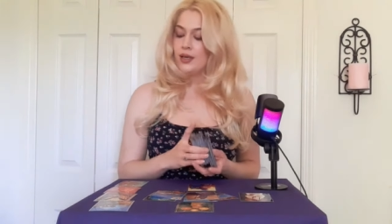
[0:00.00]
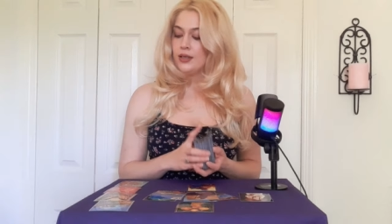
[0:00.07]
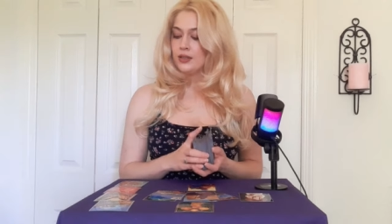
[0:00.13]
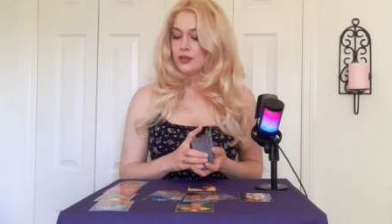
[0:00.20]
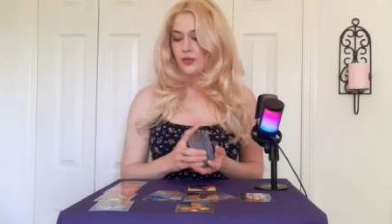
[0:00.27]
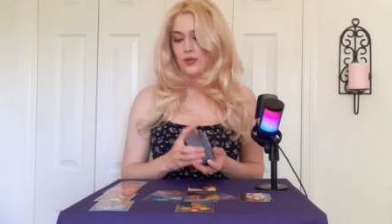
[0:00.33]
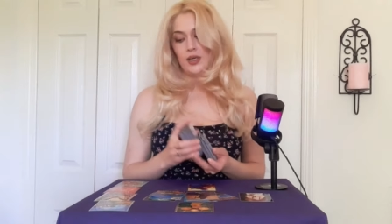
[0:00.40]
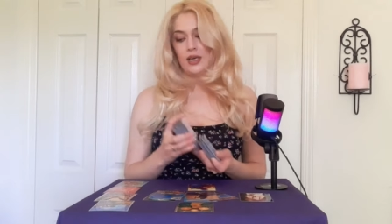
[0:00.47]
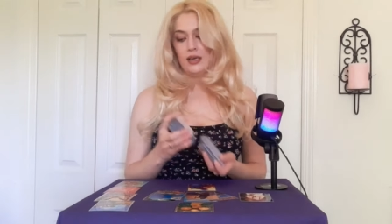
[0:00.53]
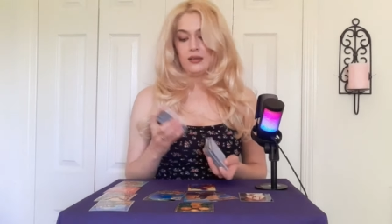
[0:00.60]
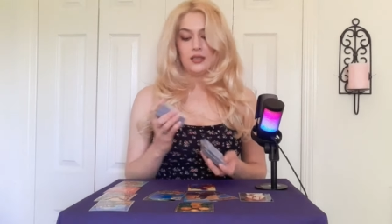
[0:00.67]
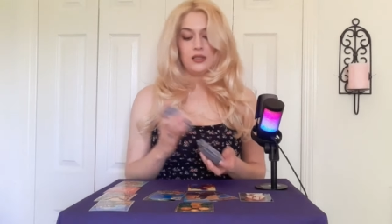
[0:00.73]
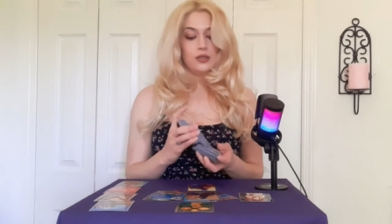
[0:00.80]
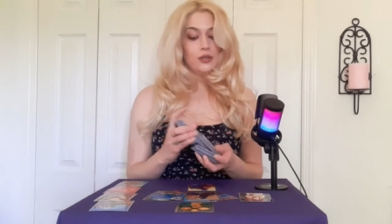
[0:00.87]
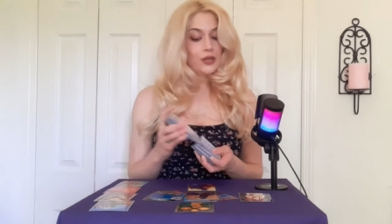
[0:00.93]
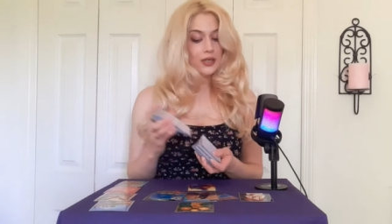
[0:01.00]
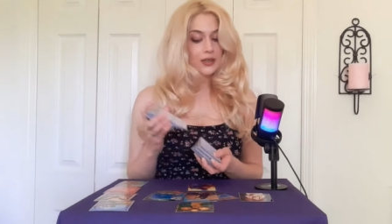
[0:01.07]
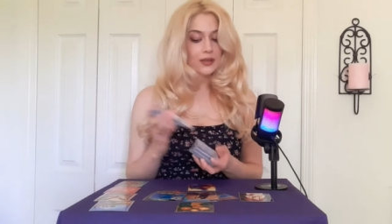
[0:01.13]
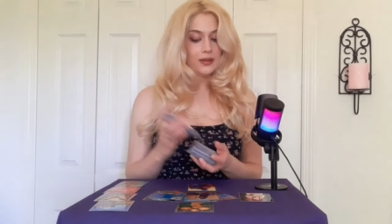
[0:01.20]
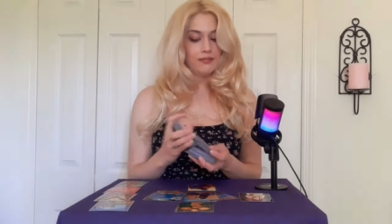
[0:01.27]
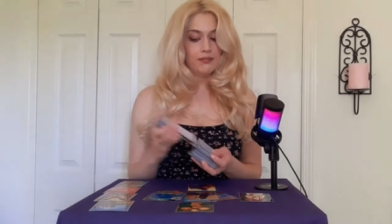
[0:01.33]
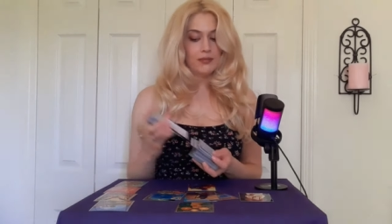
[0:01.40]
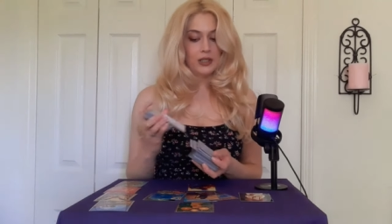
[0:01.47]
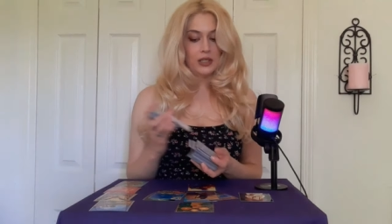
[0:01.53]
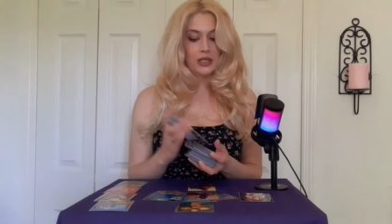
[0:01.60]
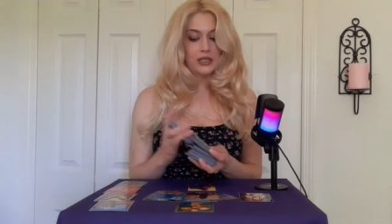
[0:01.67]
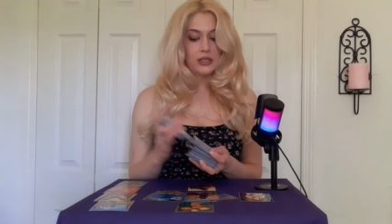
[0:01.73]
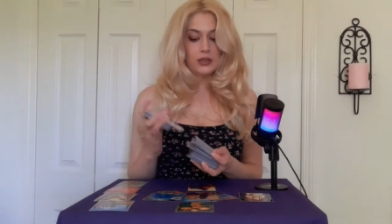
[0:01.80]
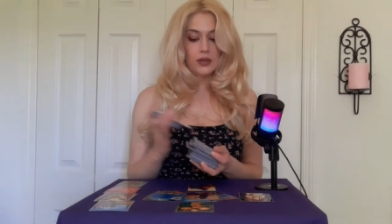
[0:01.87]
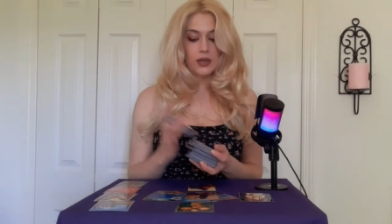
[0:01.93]
So again, let's look
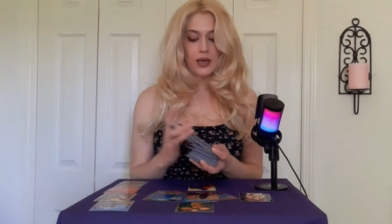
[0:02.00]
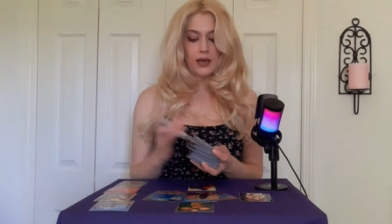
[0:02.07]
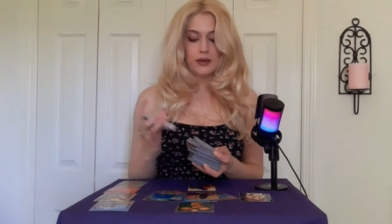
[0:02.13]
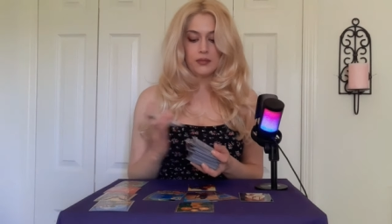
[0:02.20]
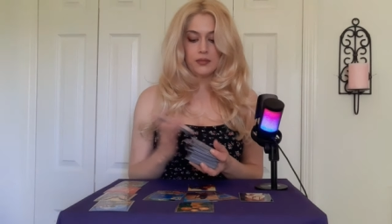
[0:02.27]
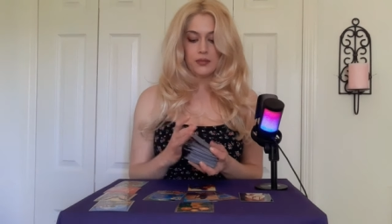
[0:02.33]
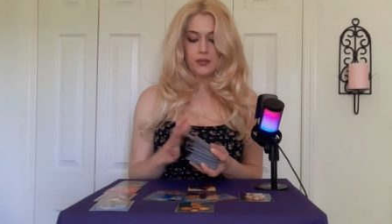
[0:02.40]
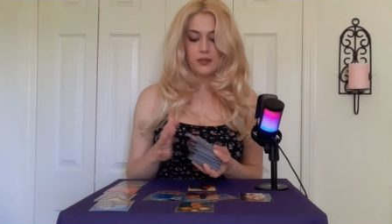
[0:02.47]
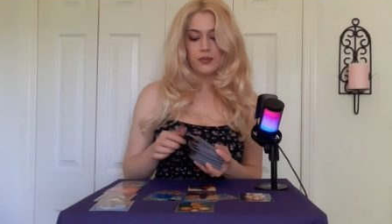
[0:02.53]
at them.